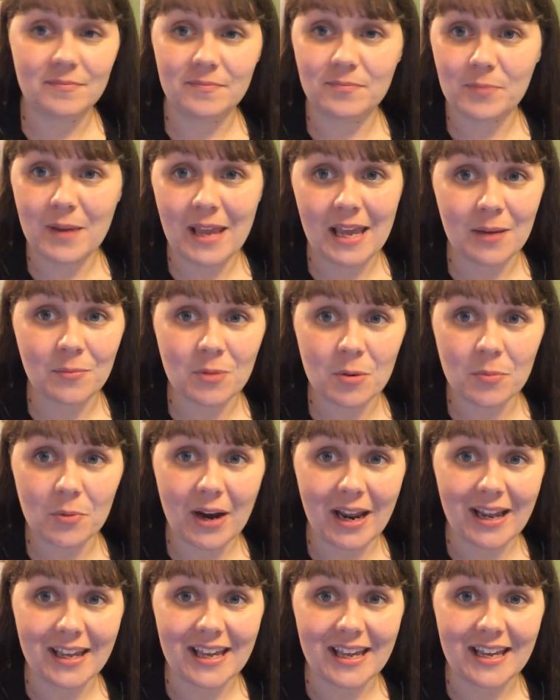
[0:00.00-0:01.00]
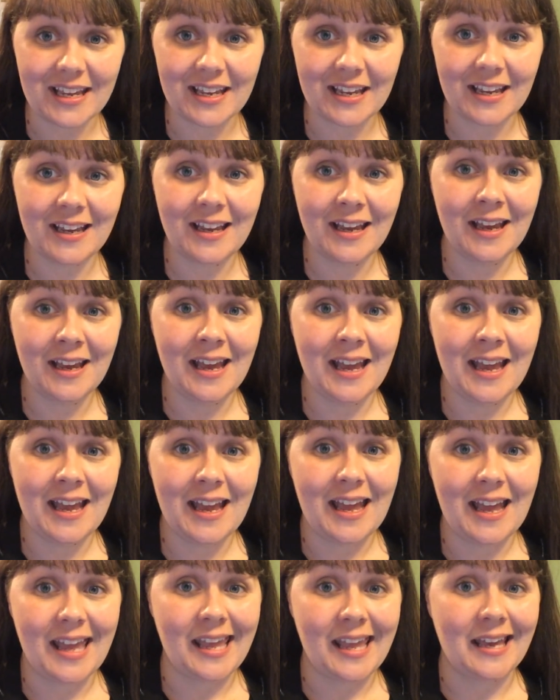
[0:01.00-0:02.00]
camera breaking
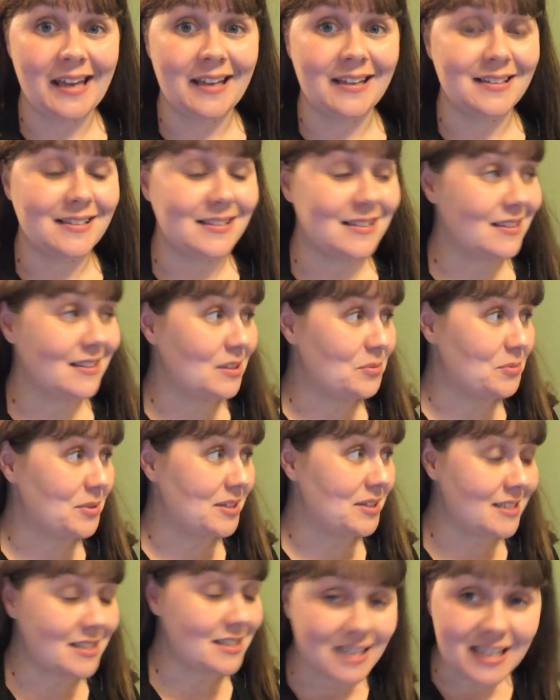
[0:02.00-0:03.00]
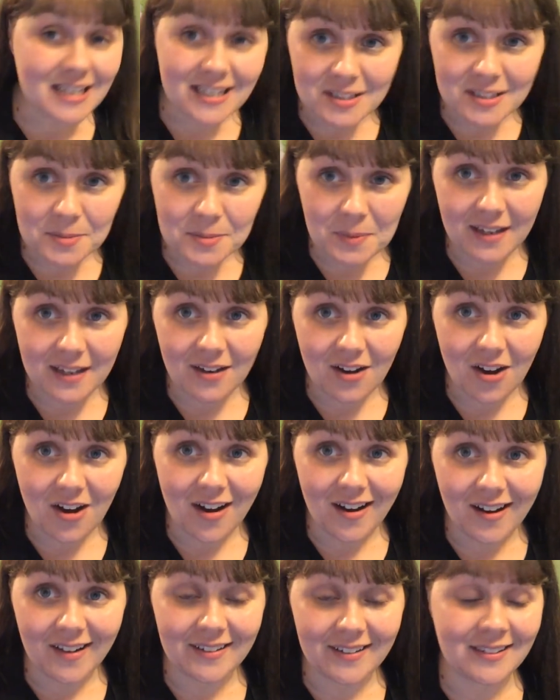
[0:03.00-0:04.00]
and the receipts being
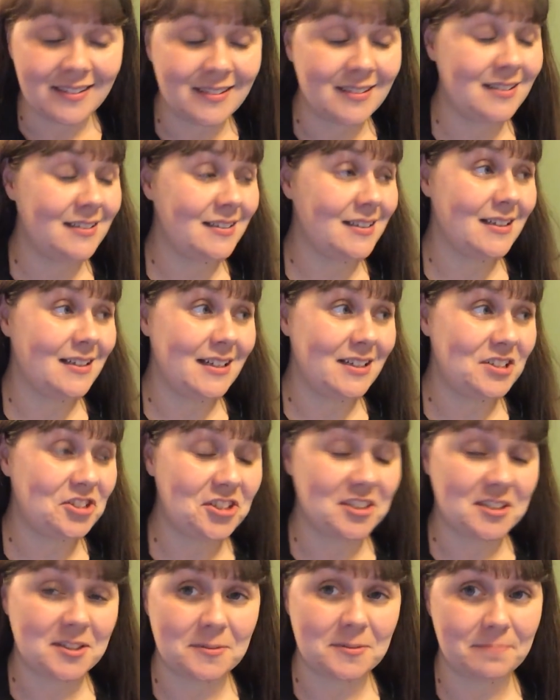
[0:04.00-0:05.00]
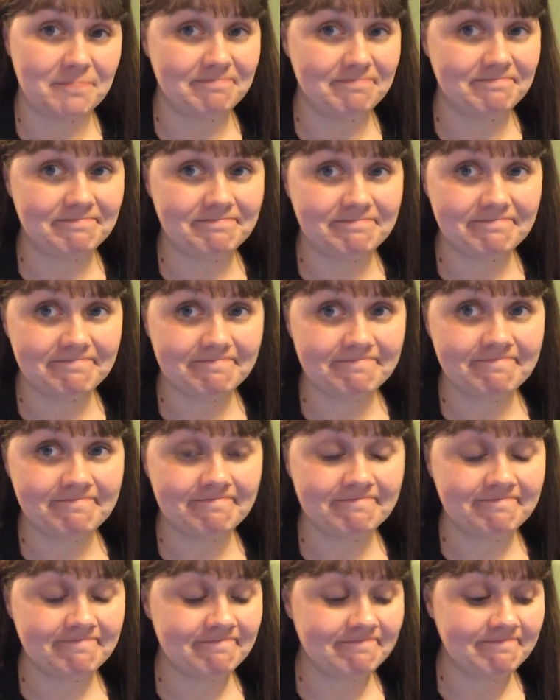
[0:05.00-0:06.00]
gone. It's just...
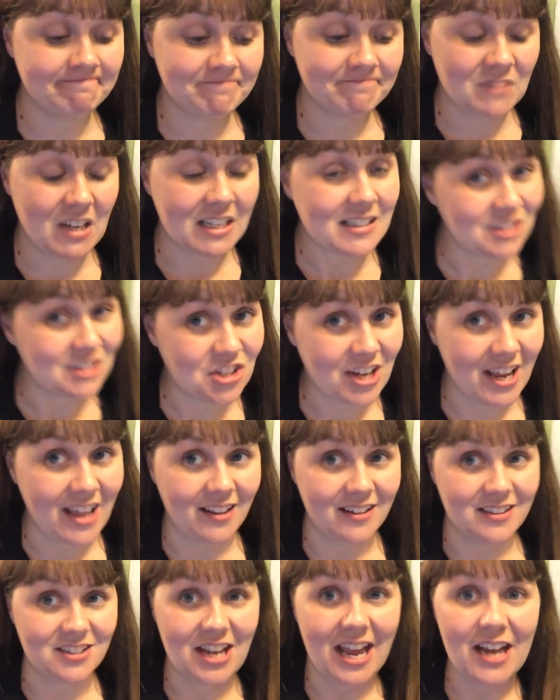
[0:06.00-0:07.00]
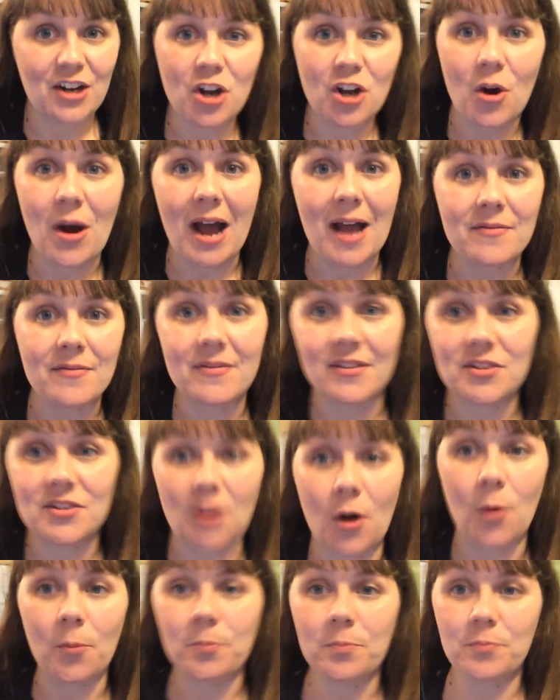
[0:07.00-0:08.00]
That's a challenge. I don't know. I
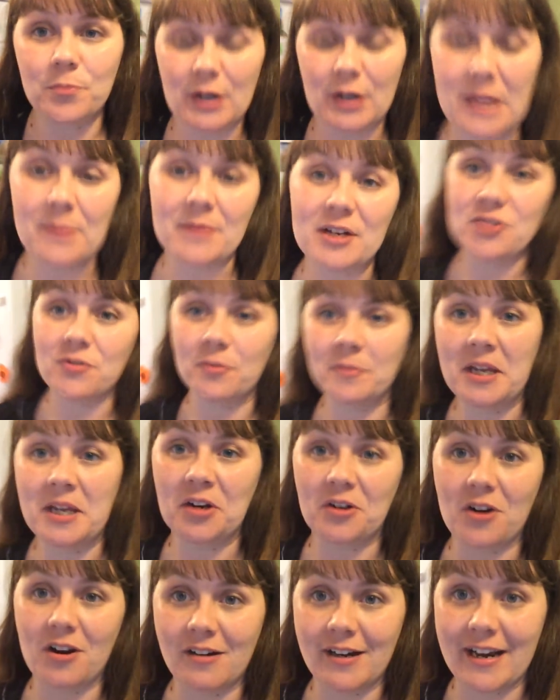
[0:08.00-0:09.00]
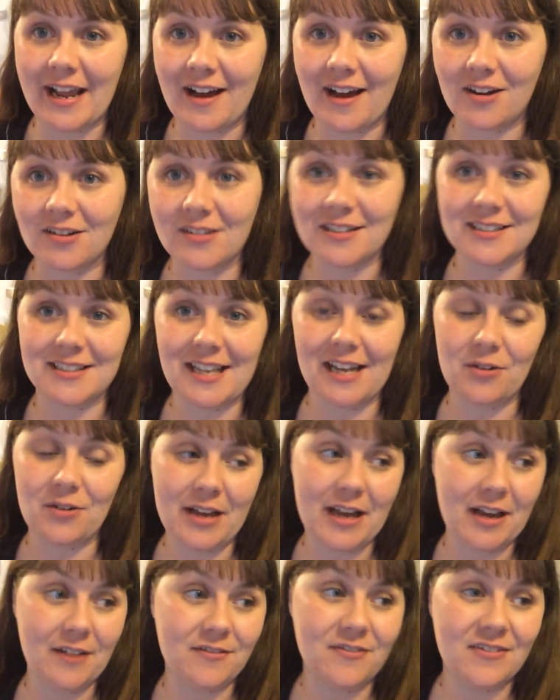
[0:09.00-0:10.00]
so pretty much from here on out, because I don't
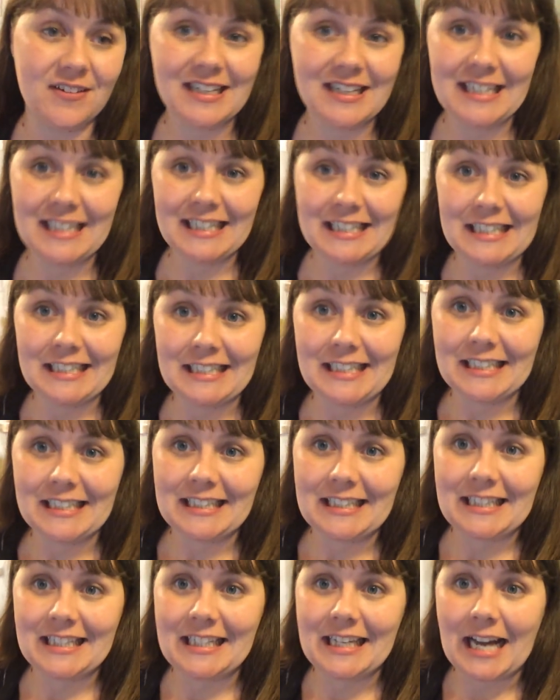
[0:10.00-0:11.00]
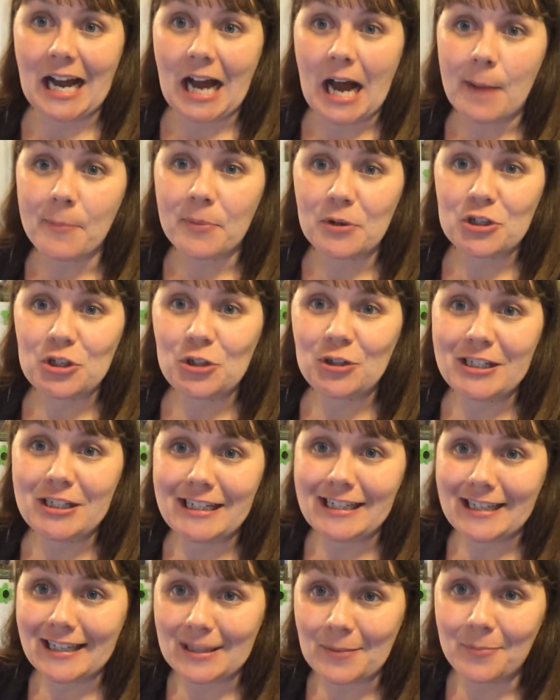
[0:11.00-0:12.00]
have the
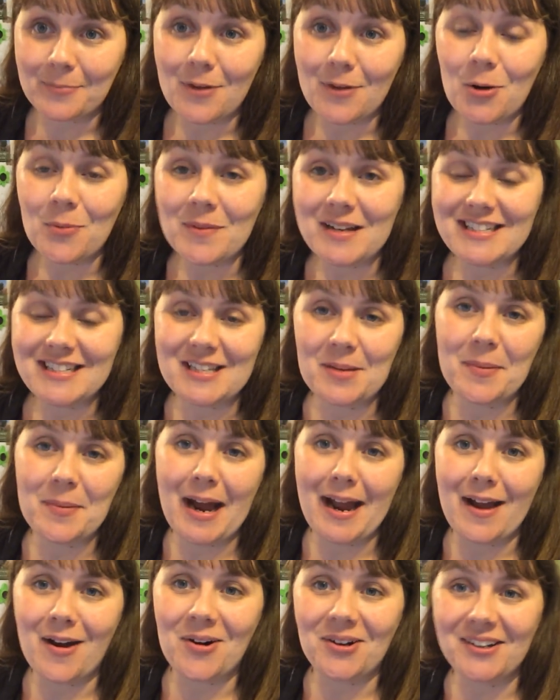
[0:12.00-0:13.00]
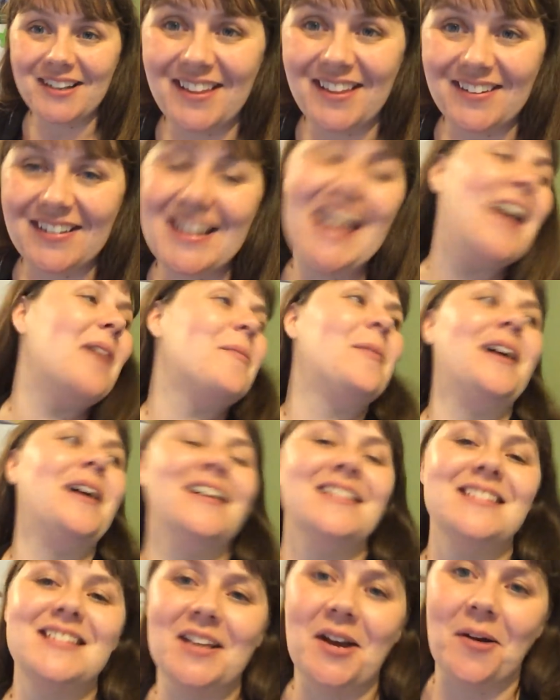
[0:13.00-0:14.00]
opportunity at the moment to buy a whole
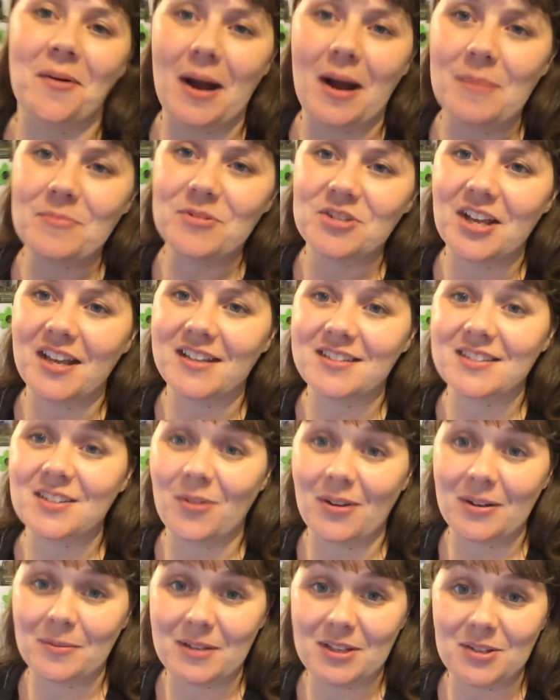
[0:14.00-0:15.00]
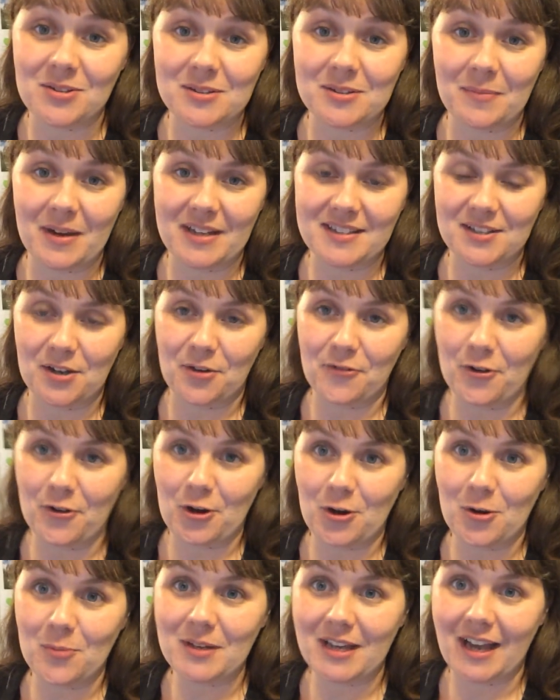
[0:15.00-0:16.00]
camera, so I'm just going to be using my cell phone. I
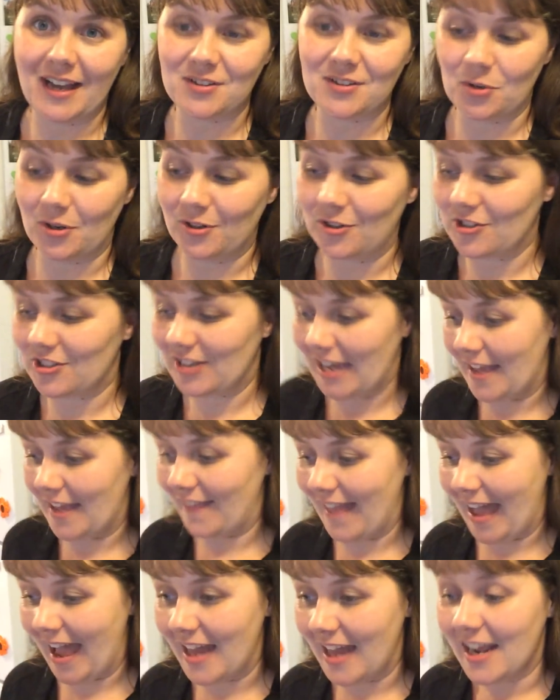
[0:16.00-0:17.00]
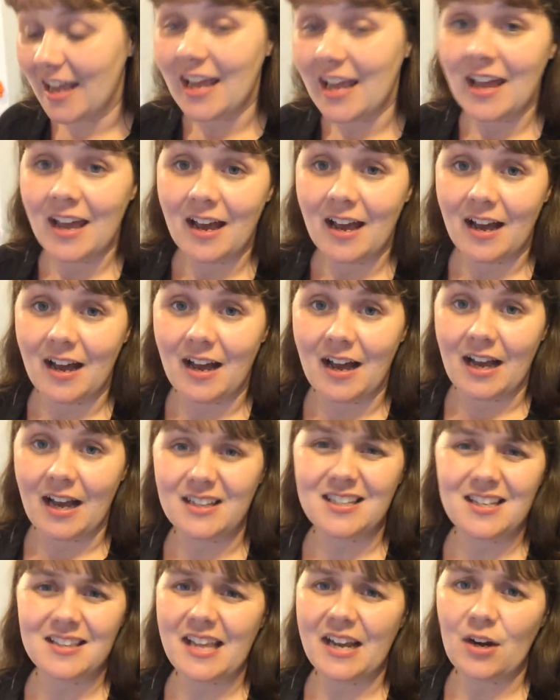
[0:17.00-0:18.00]
hope you guys will understand that. Uh, I,
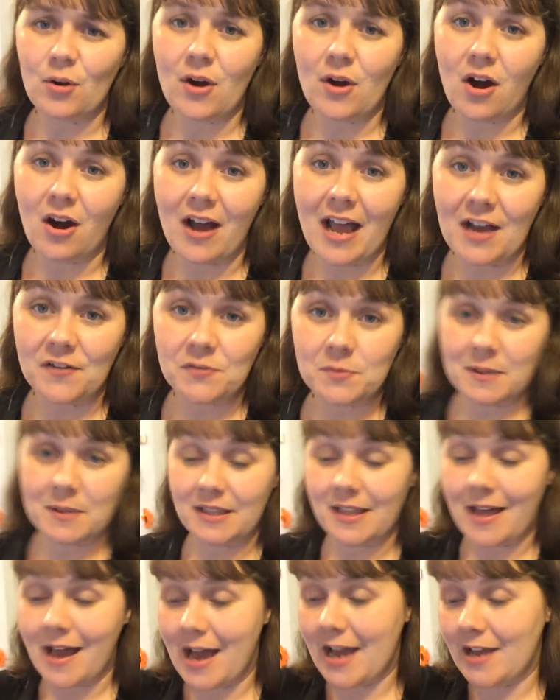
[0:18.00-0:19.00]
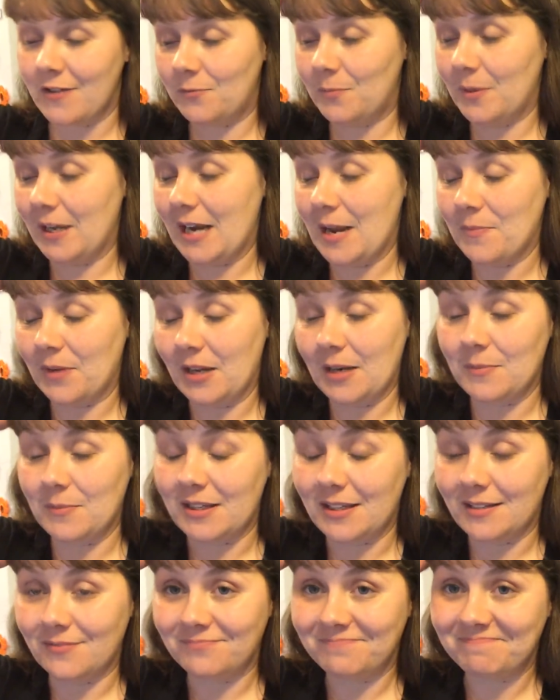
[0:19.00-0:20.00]
they don't all have to be live, but I'm going to
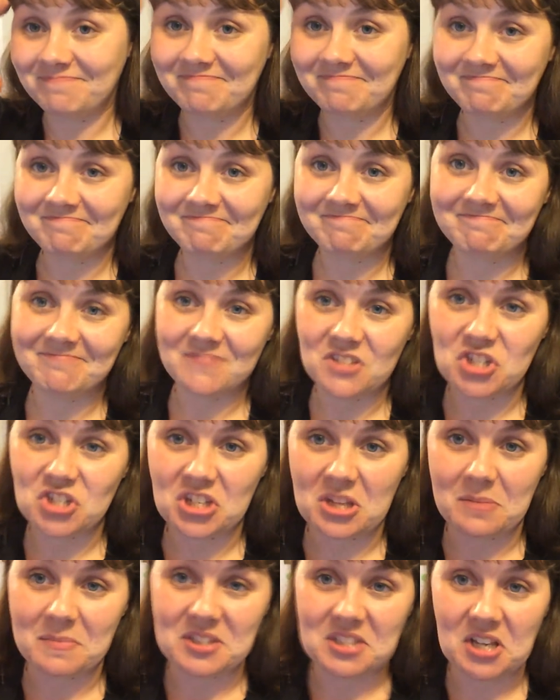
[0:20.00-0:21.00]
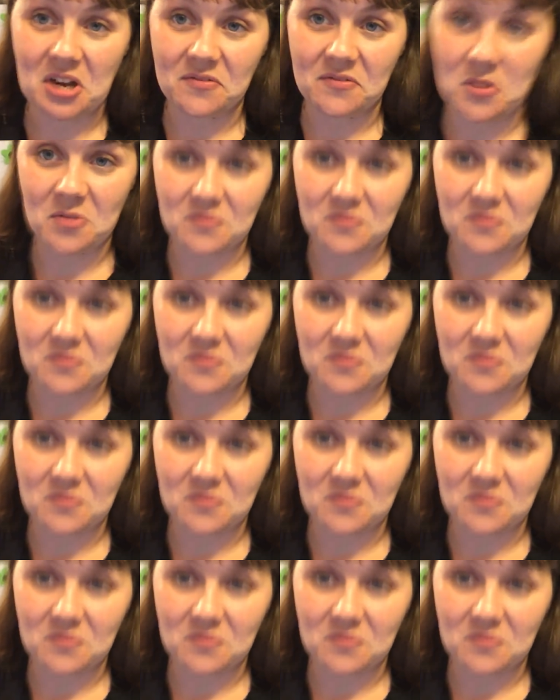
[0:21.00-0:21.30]
be, it's just going to be cell phone